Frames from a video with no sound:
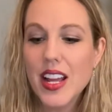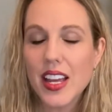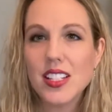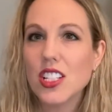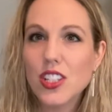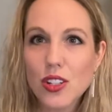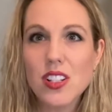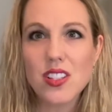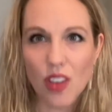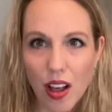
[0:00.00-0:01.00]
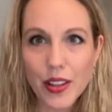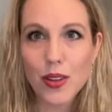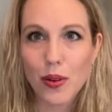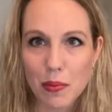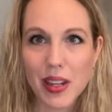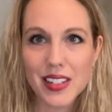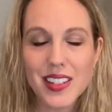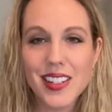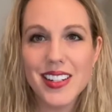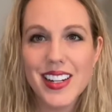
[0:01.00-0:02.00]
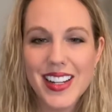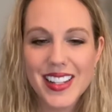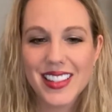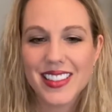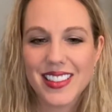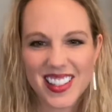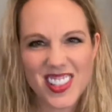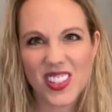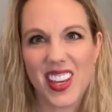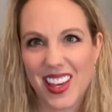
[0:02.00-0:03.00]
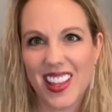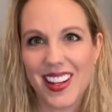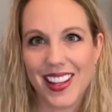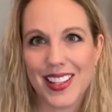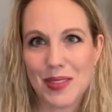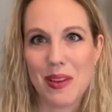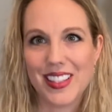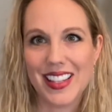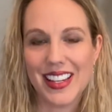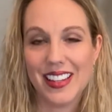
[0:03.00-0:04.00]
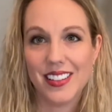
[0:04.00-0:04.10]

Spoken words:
it's a good solid reminder that it's okay that it gets messy.